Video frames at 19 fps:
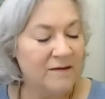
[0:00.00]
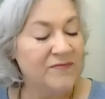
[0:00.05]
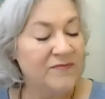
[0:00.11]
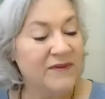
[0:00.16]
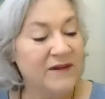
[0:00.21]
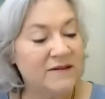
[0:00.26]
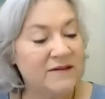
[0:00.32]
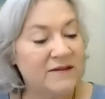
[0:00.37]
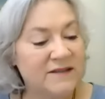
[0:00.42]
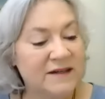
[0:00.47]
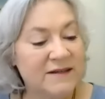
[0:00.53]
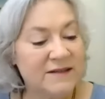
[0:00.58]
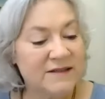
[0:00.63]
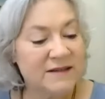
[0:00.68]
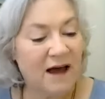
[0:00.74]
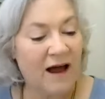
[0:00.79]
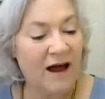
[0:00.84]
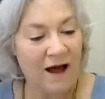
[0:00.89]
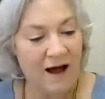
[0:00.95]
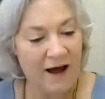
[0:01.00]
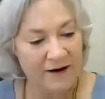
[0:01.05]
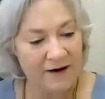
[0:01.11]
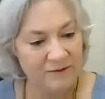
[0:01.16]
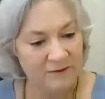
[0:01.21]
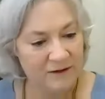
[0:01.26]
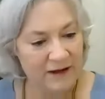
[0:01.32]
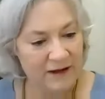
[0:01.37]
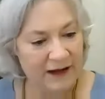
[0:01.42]
Then cease thy
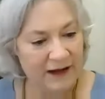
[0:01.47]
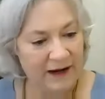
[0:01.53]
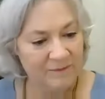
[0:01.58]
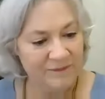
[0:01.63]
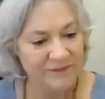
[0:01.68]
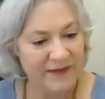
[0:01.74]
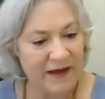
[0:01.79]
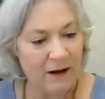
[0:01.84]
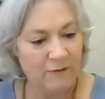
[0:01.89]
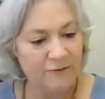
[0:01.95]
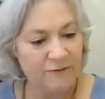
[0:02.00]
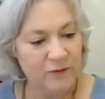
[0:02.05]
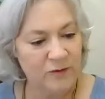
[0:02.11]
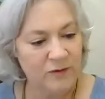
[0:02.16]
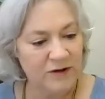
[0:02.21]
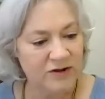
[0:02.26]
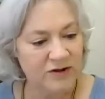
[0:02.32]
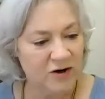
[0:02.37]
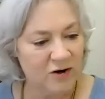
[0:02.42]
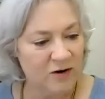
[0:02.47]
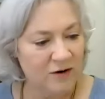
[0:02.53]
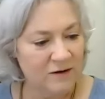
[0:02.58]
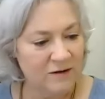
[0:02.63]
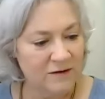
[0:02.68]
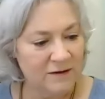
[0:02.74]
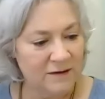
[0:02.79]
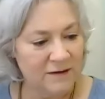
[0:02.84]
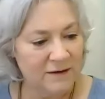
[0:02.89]
idle claim, thou foolish
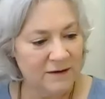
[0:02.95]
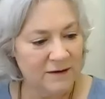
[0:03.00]
girl,